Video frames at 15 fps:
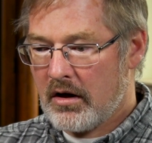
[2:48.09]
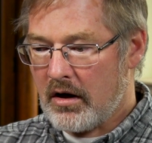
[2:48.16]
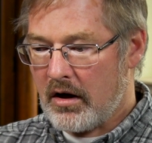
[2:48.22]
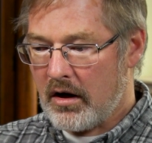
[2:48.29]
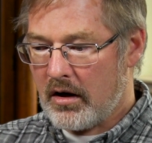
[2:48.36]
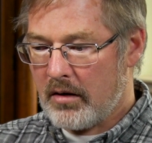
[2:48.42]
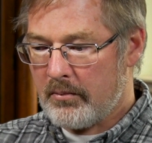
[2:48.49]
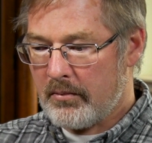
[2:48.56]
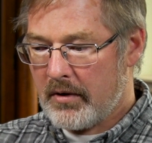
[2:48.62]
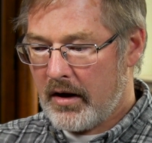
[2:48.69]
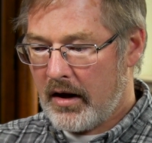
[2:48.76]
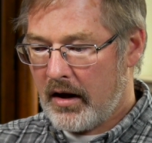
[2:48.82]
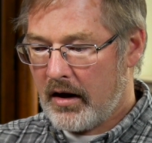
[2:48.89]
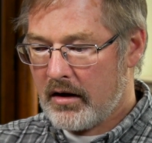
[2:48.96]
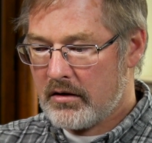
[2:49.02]

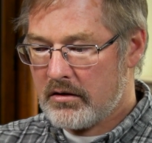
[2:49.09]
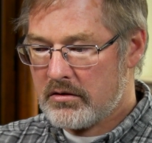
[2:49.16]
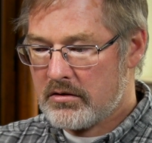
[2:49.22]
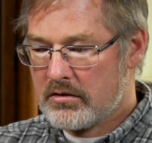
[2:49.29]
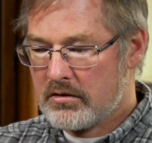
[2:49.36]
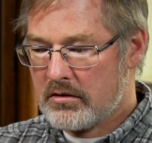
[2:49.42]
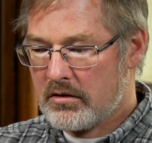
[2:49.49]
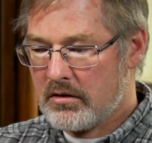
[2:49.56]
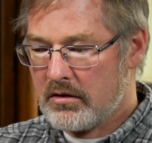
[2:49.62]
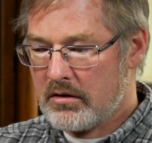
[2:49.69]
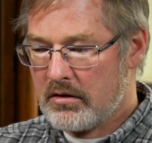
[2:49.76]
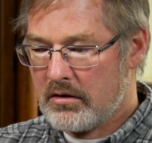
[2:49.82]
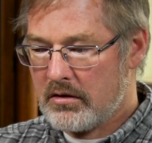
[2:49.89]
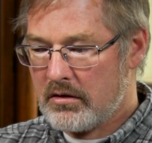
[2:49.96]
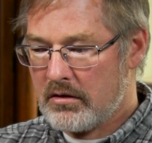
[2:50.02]
and
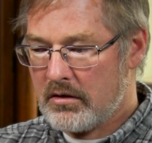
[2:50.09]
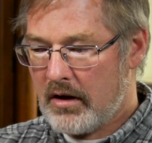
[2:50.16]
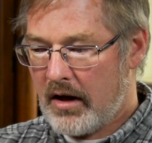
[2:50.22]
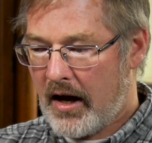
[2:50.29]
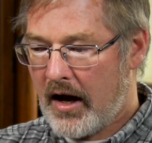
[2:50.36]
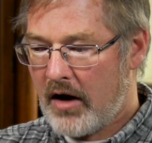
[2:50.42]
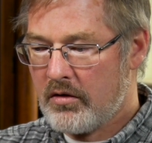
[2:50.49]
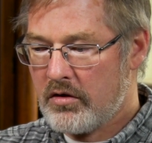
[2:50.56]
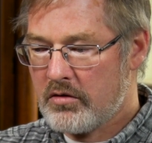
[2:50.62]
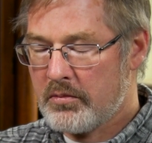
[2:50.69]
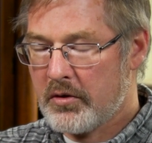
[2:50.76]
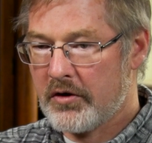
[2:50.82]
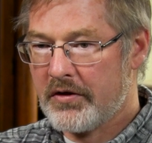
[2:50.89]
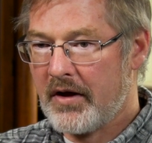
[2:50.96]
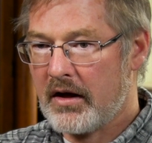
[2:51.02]
how you
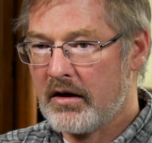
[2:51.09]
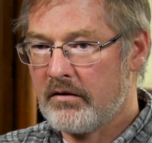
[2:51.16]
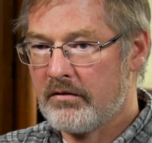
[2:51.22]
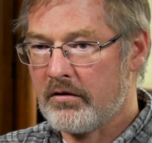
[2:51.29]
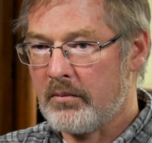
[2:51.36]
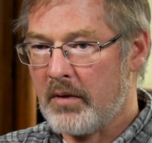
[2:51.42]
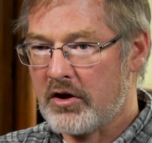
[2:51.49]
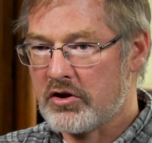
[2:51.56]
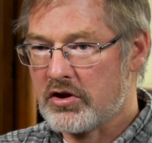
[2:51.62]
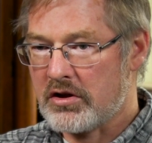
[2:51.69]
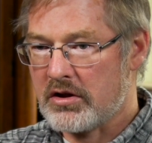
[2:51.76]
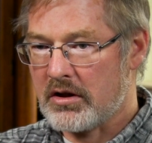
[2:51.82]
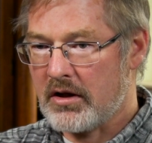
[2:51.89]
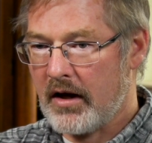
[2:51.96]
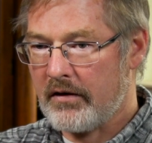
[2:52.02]
put that information
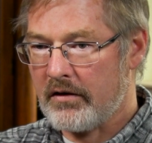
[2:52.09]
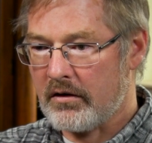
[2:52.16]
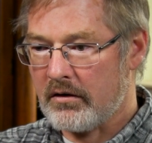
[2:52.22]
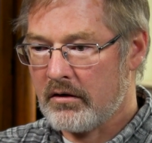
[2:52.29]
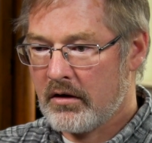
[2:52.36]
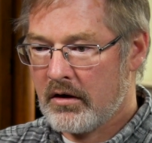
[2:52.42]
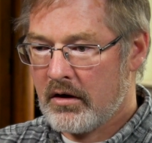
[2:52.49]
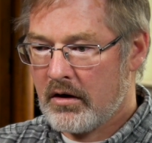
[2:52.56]
together.